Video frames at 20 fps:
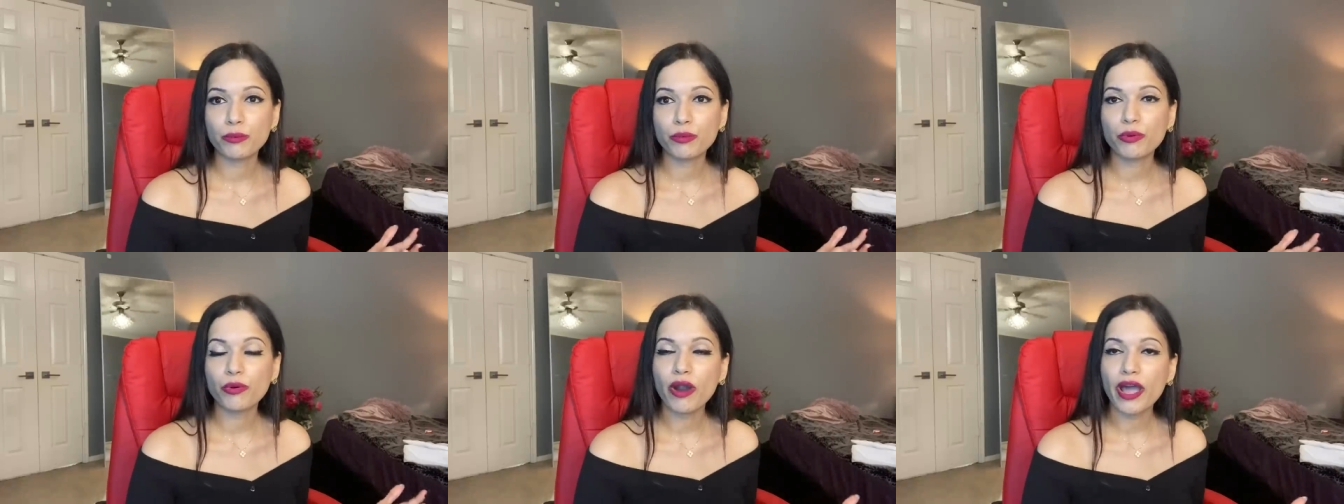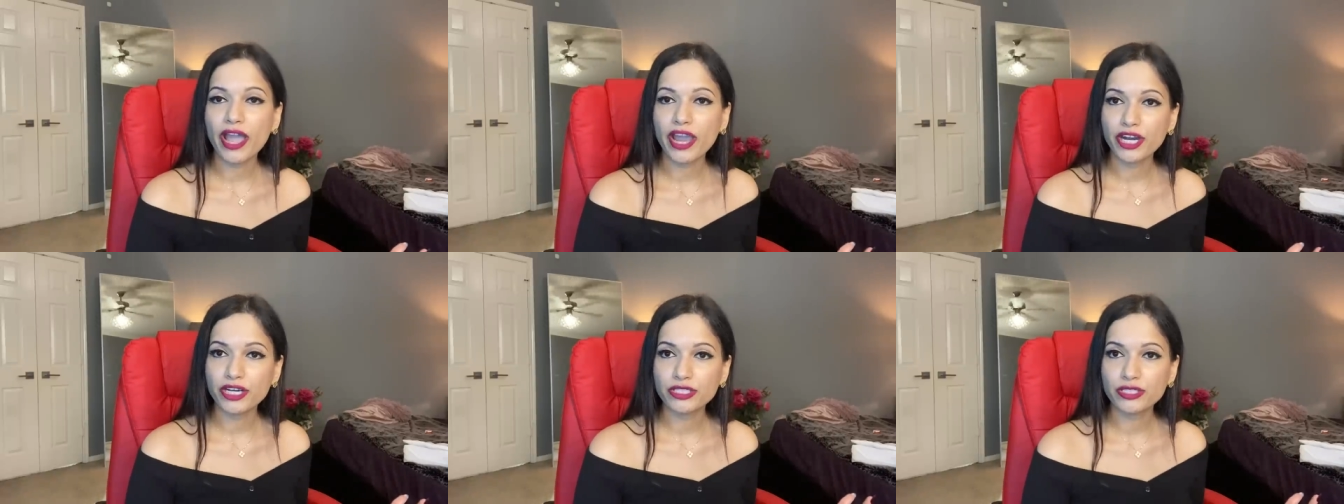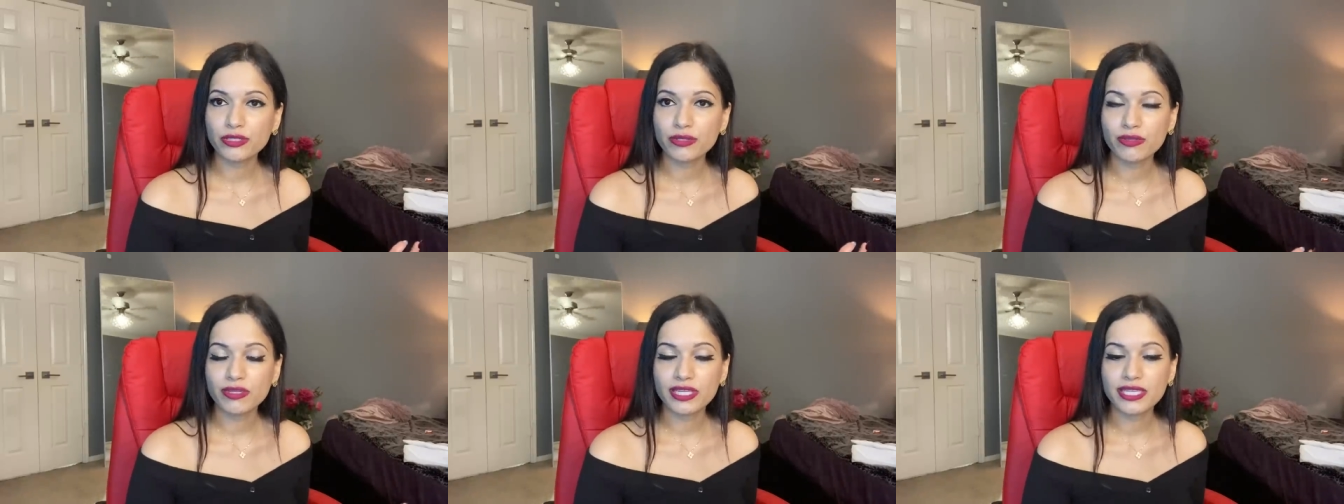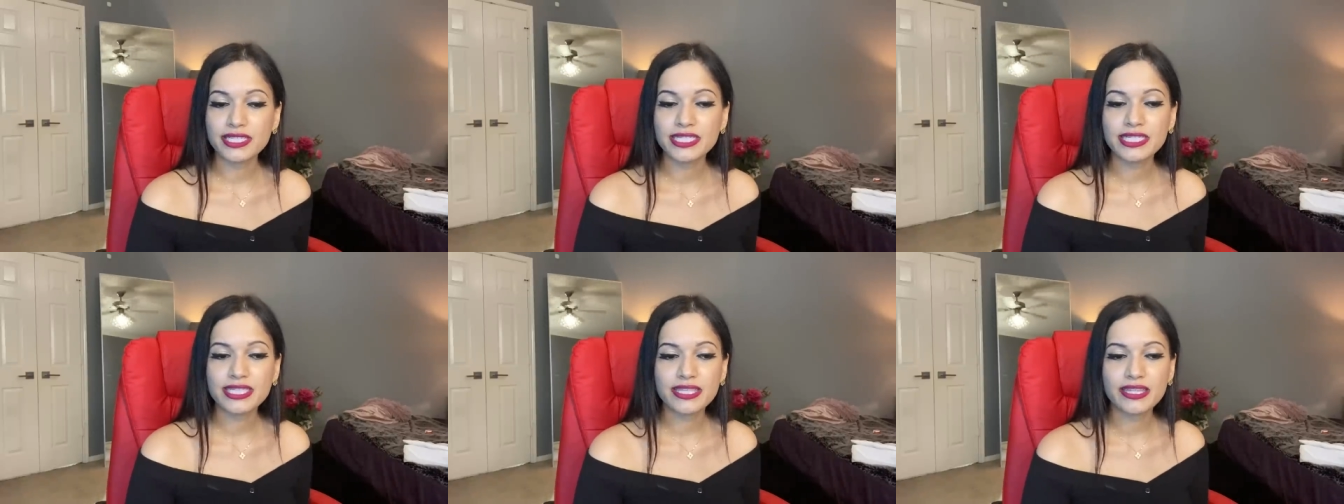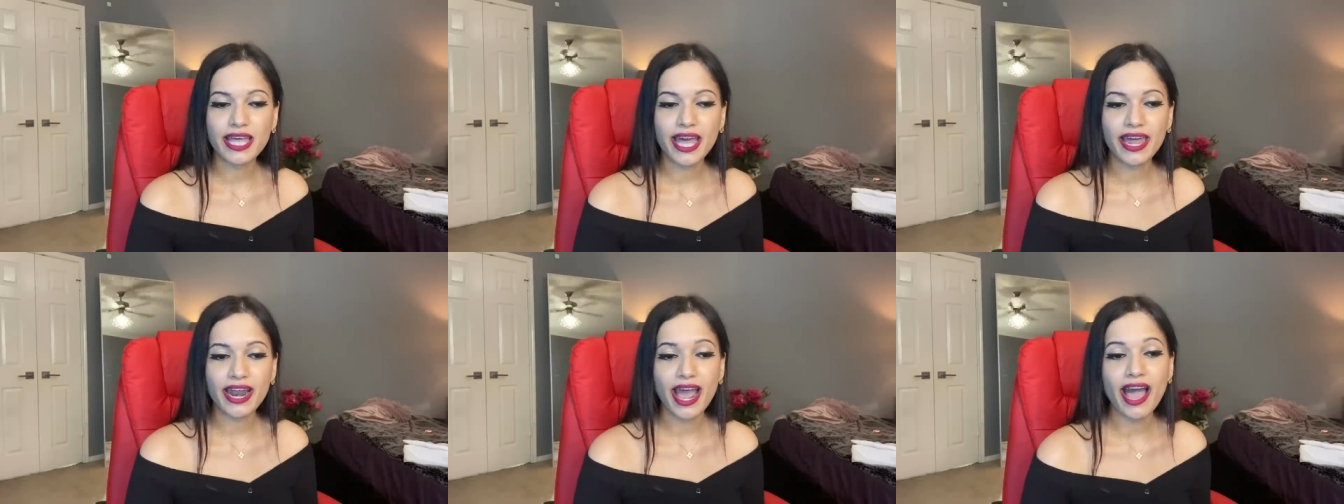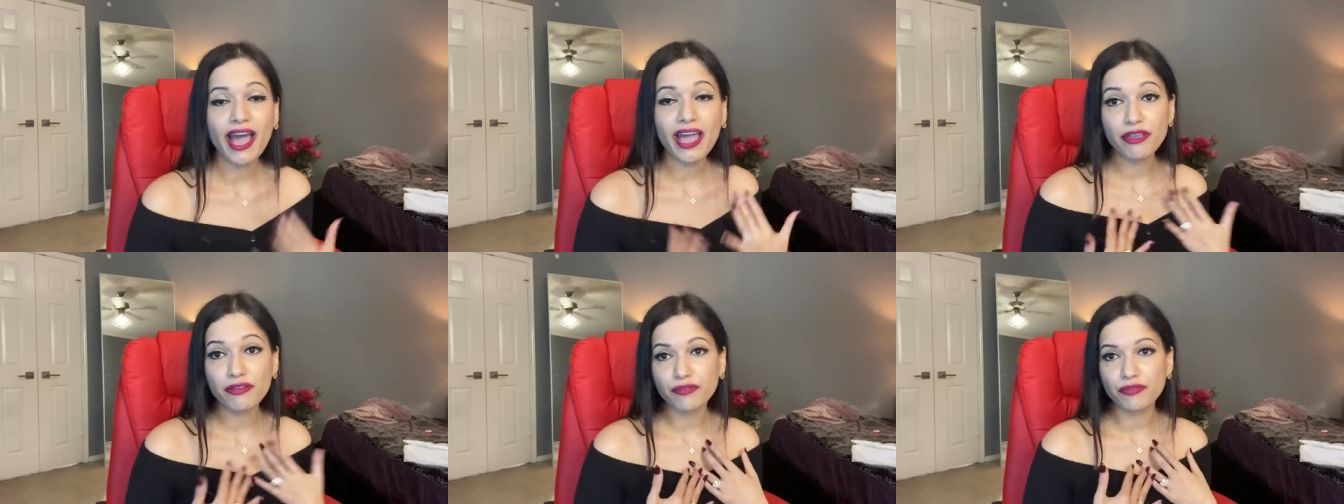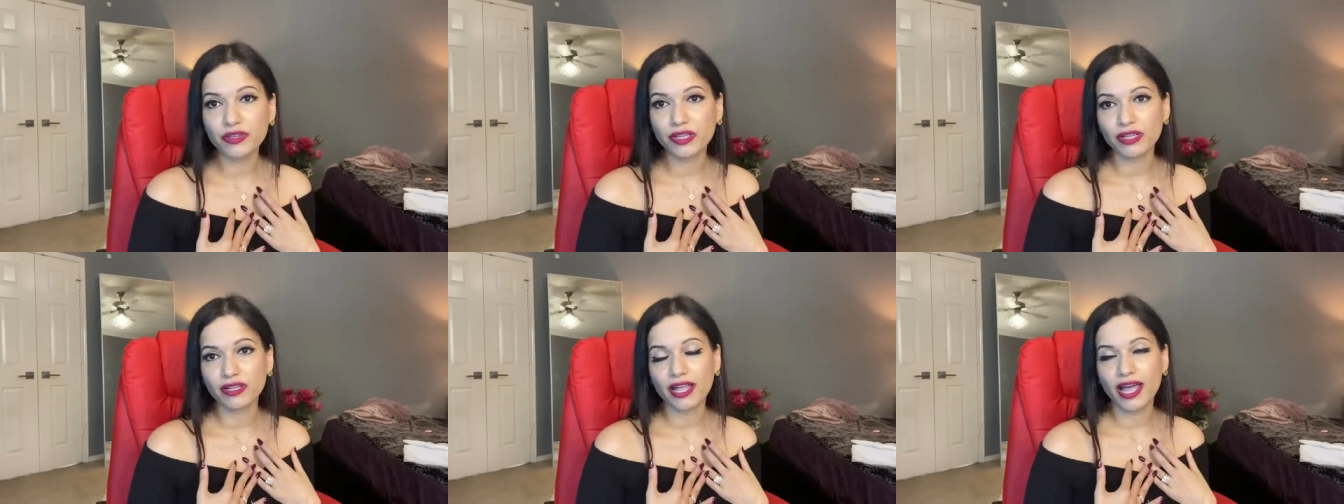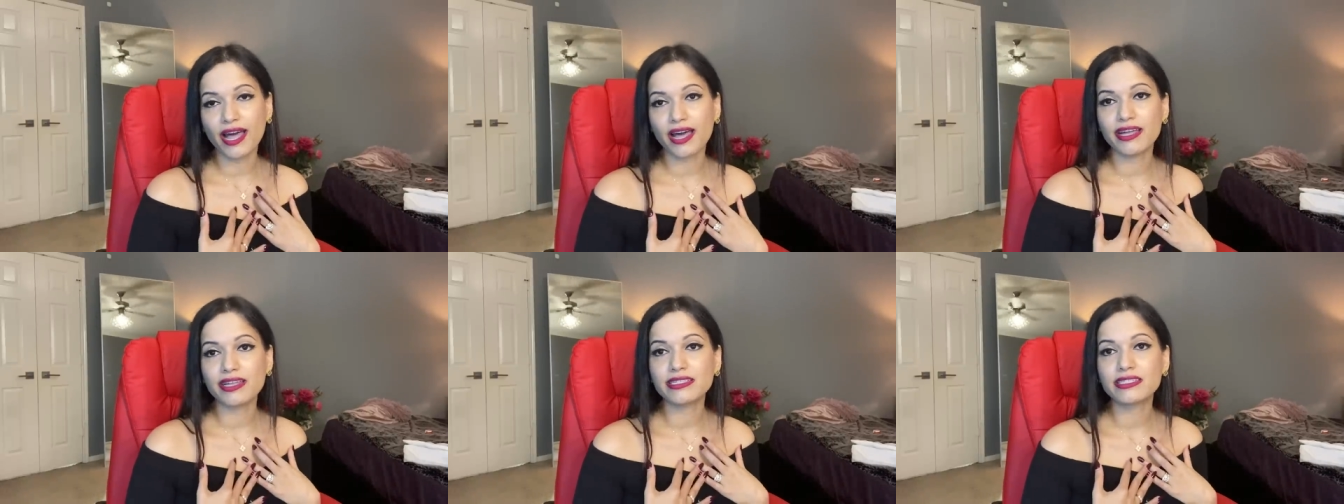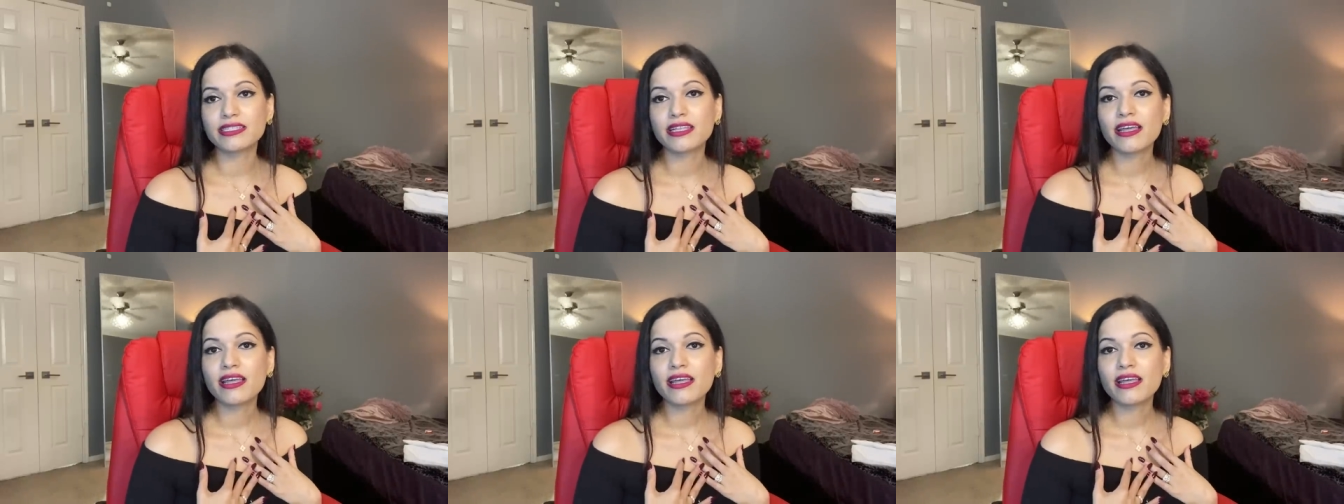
prior to this that I feel has